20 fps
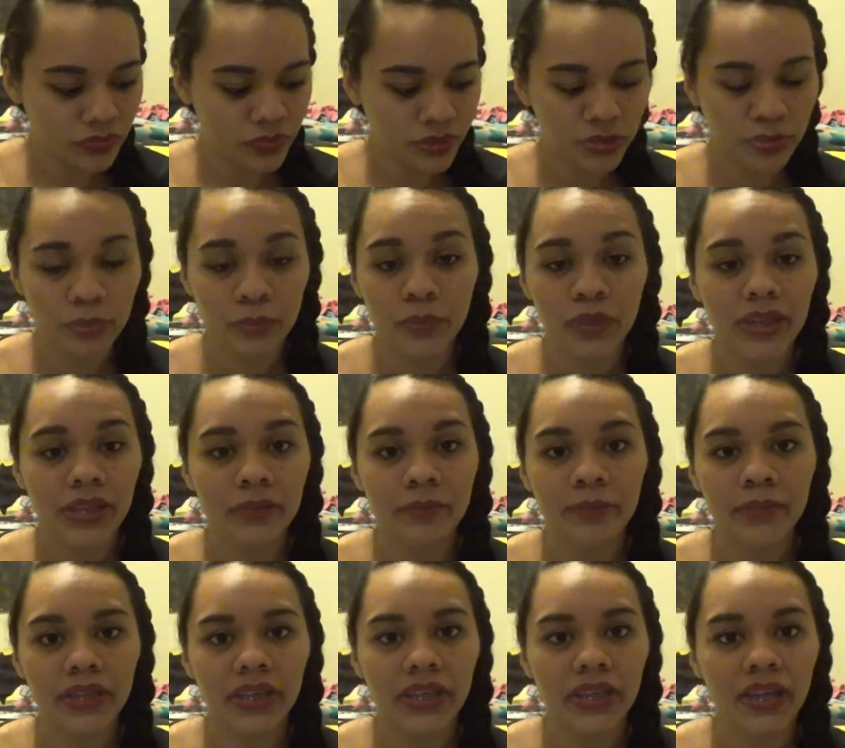tweet
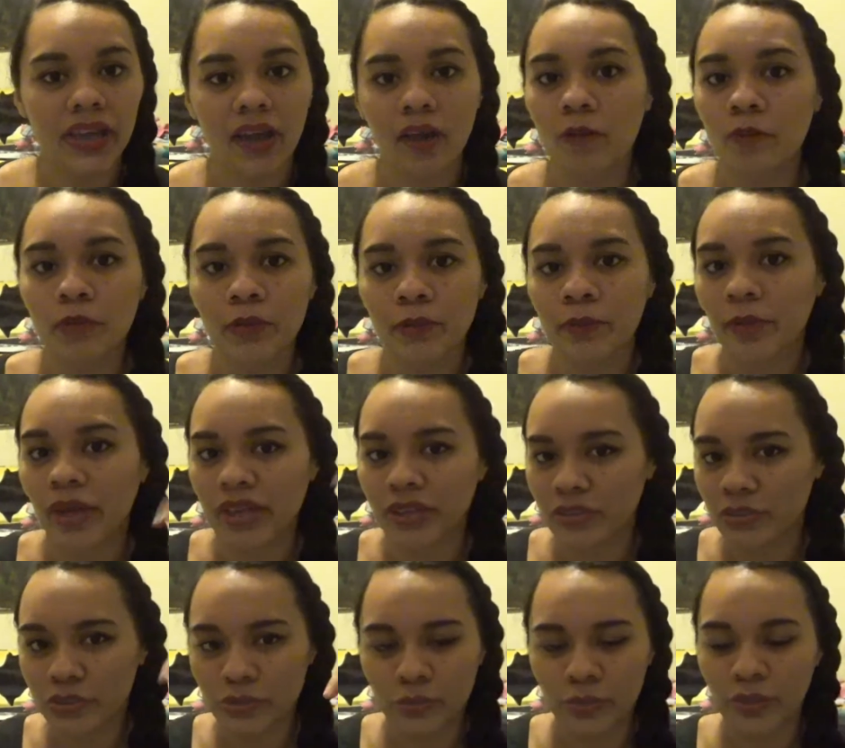me. I'll put my
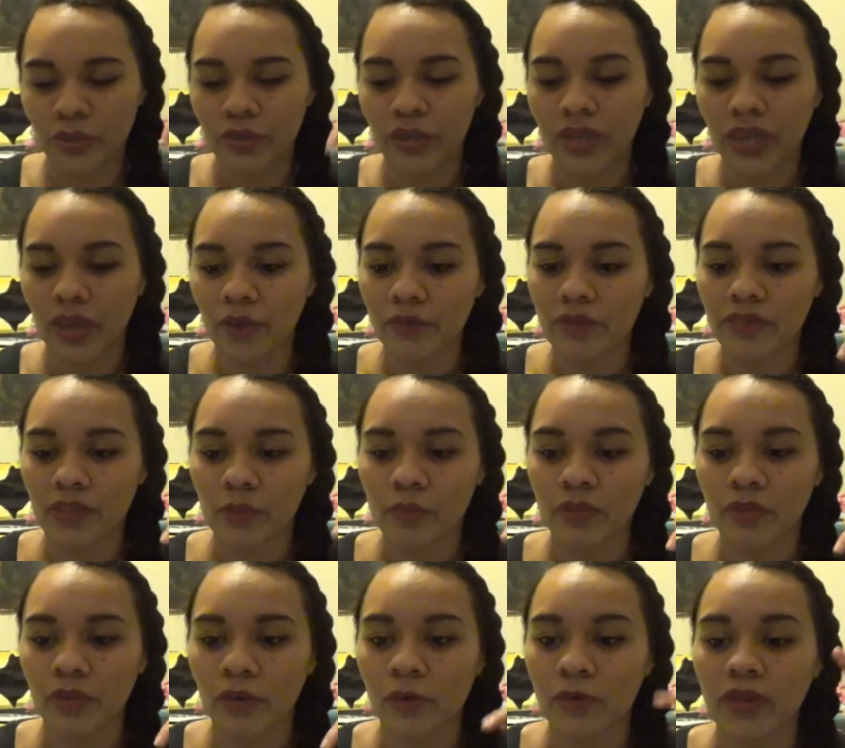Twitter accounts down
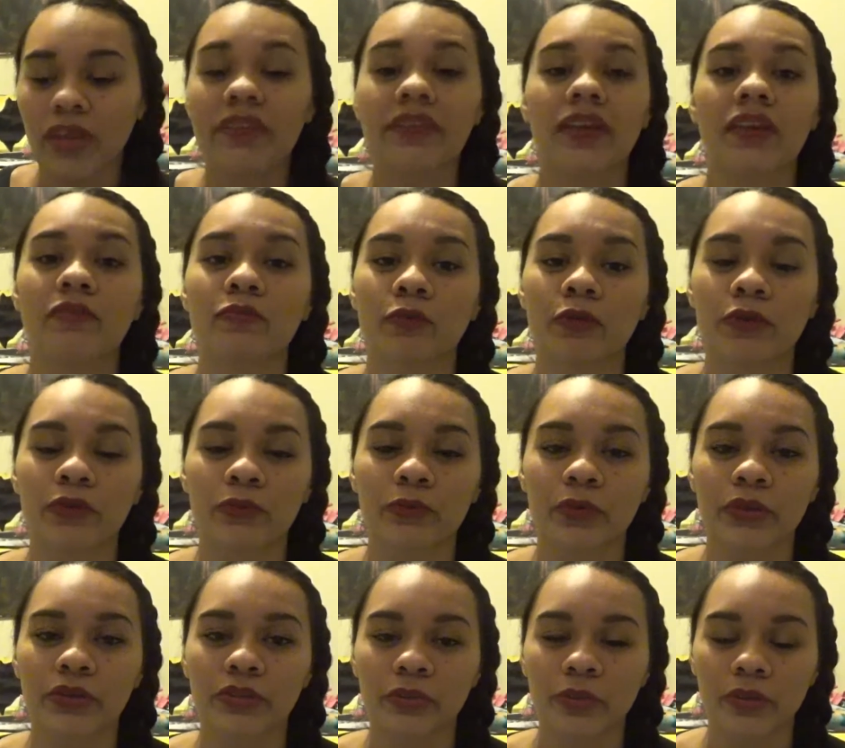below. Yes, I have more than
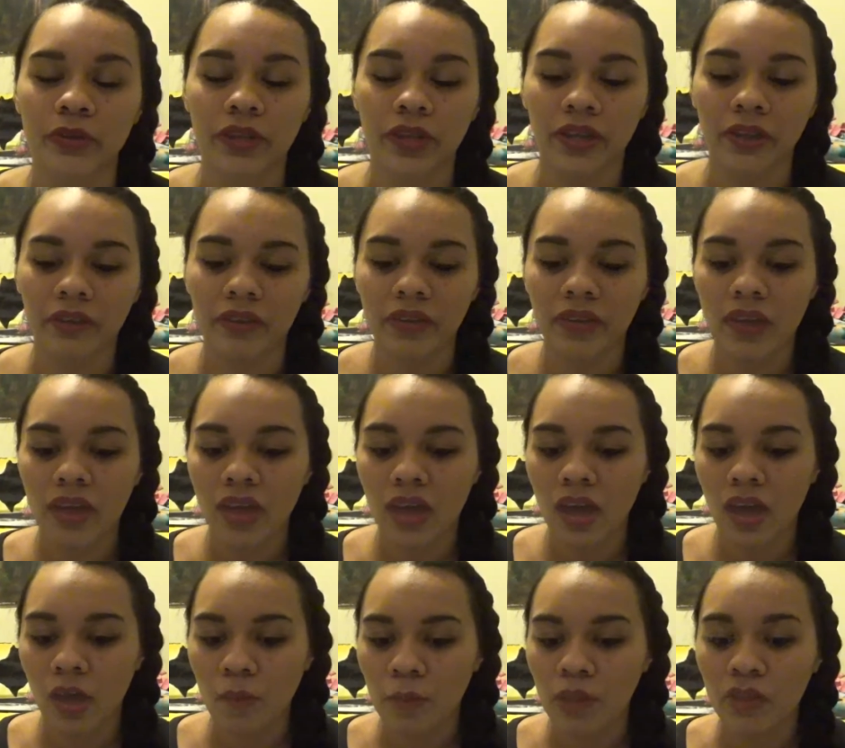one Twitter account.
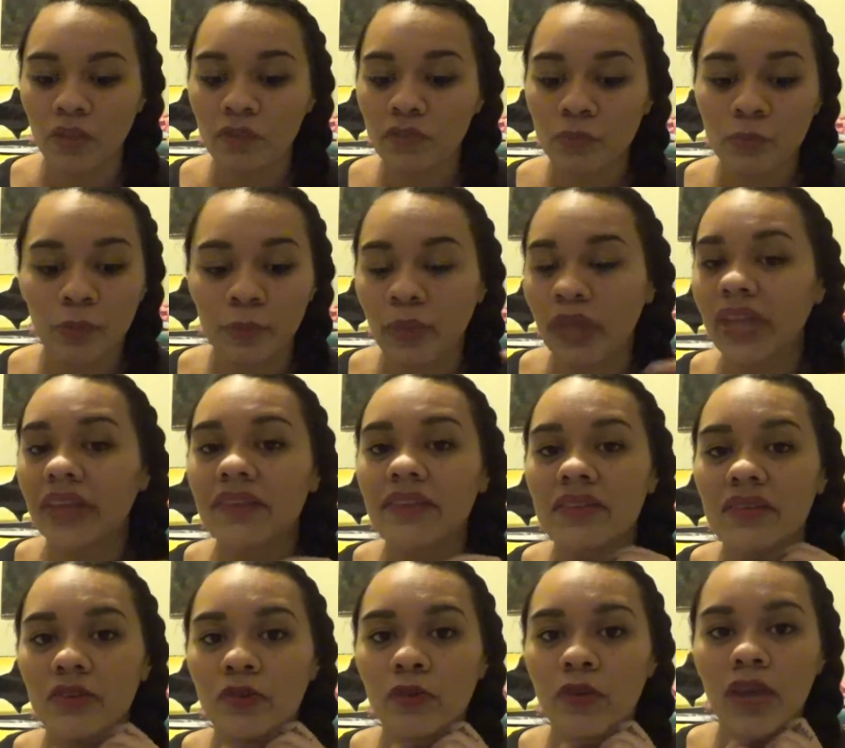I'll also put my
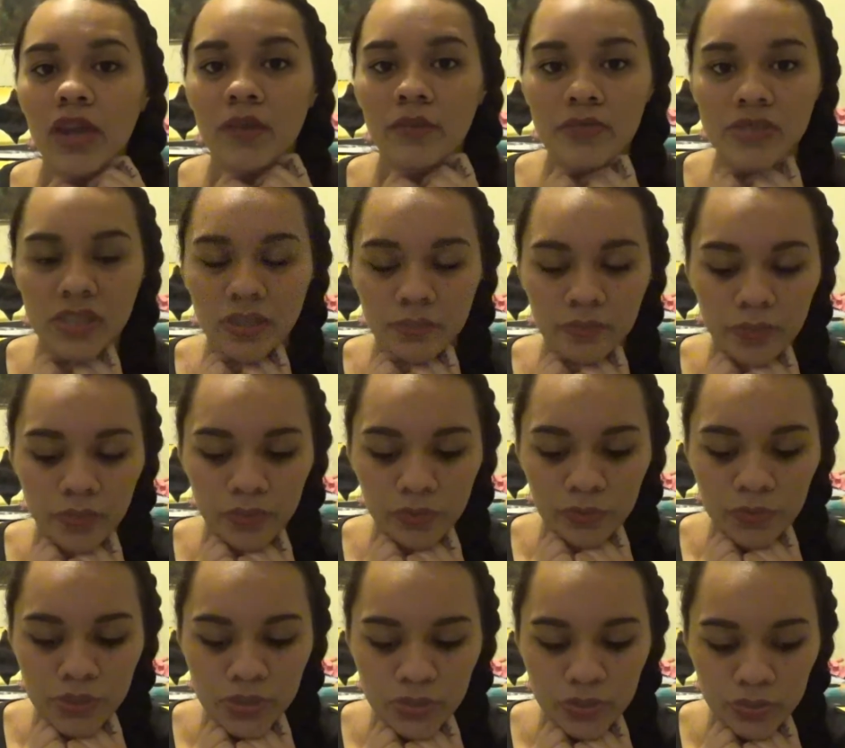Instagram down
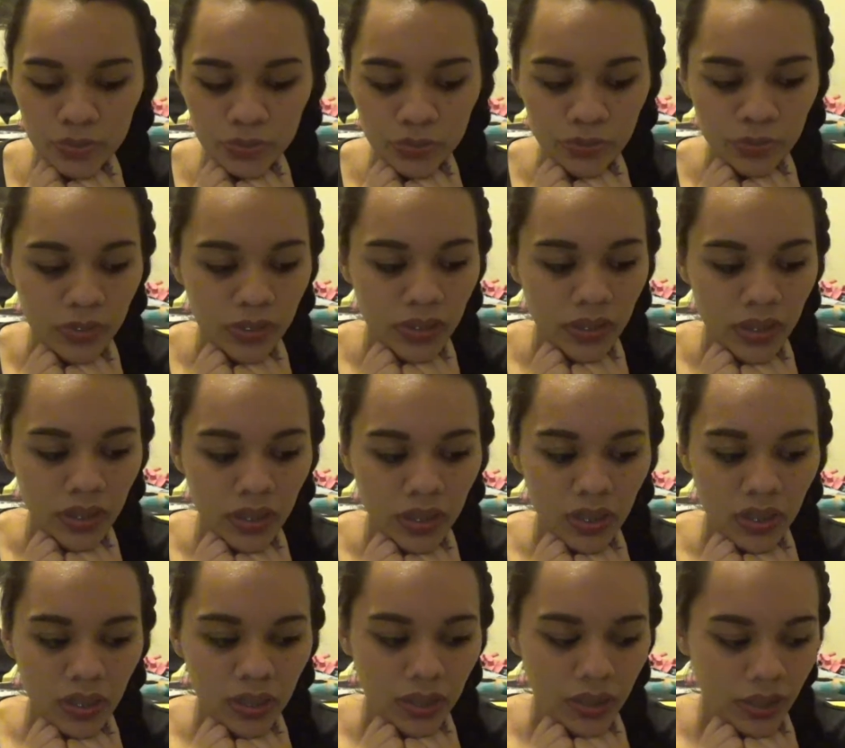below too.
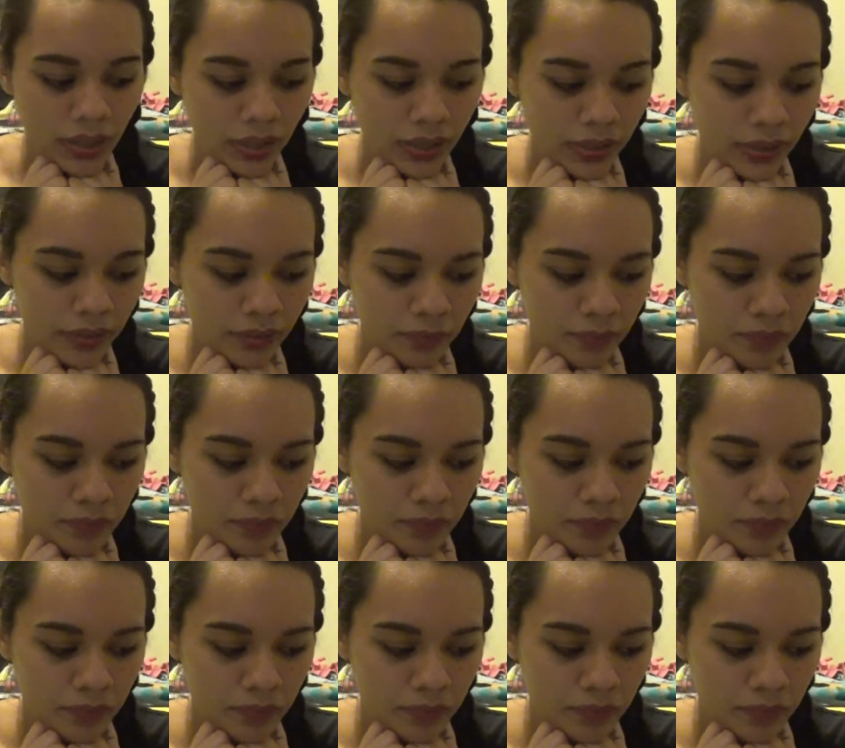I